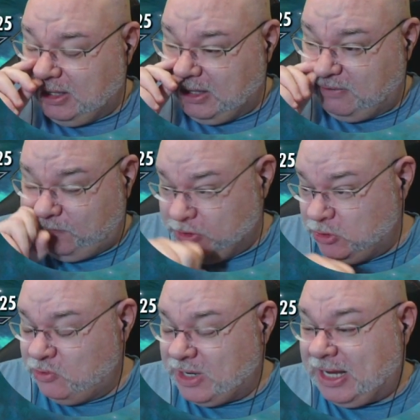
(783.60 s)
If
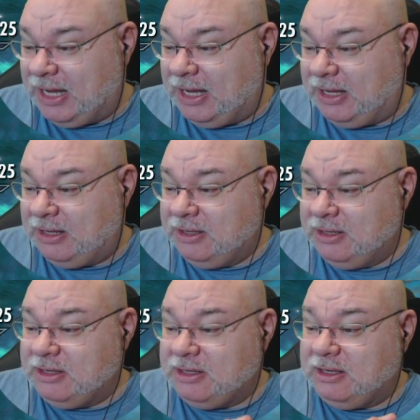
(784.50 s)
you are
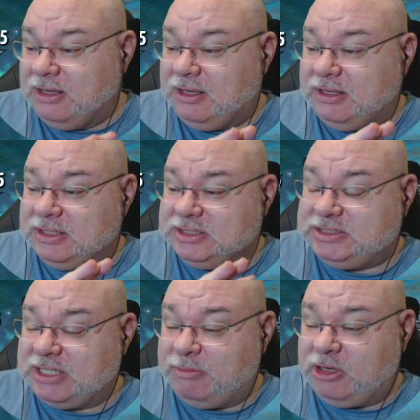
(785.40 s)

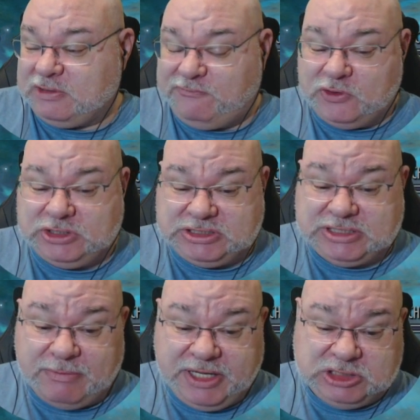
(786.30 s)
like the first
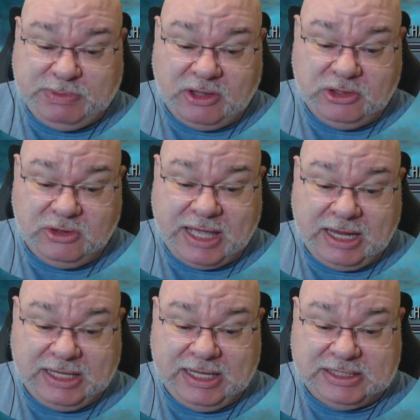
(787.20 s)
summoning spell you
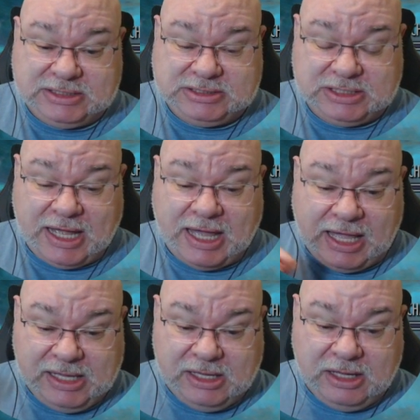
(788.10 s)
get is
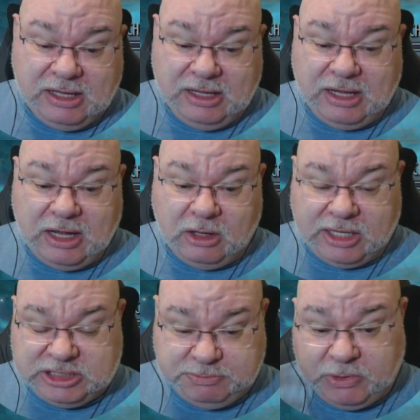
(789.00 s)
a
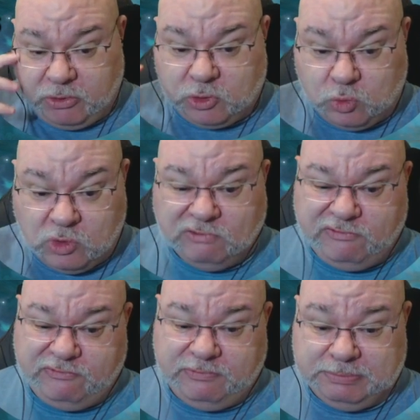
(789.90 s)
spirit
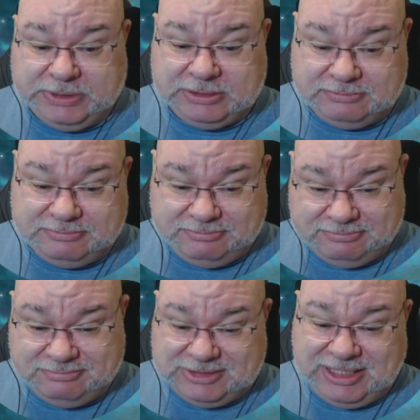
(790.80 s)
wolf, but
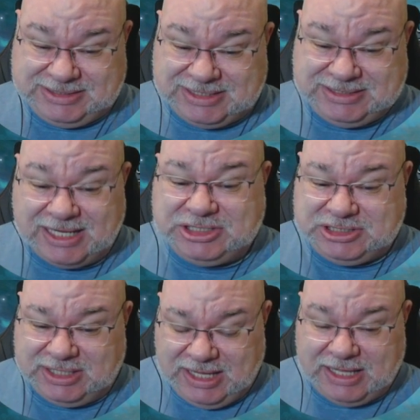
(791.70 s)
it's
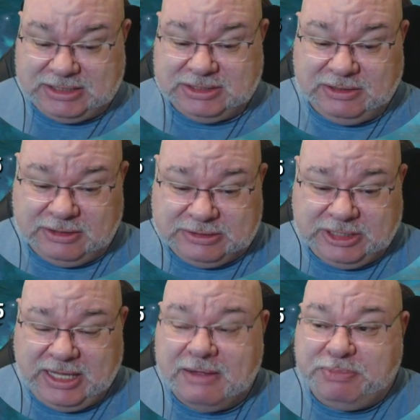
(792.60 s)
essentially
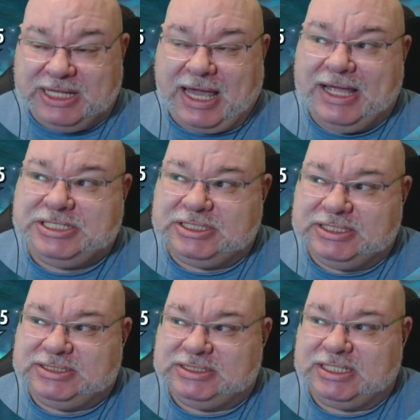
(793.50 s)
the implication
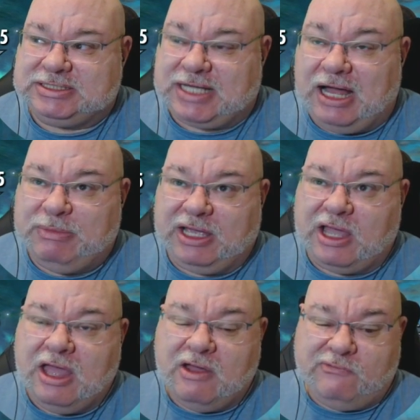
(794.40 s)
is it's
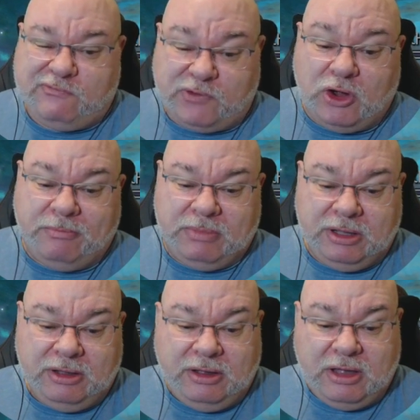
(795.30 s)
coming from
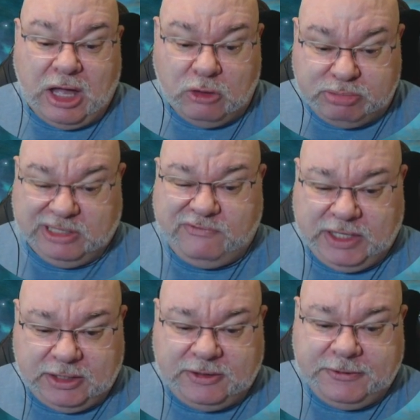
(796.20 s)

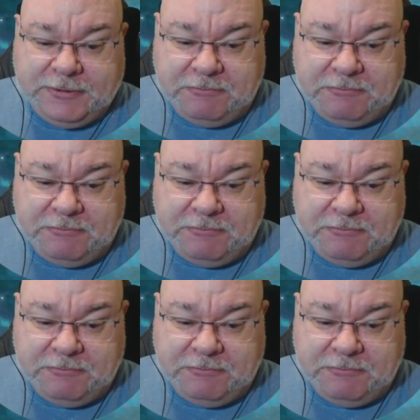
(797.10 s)
oblivion.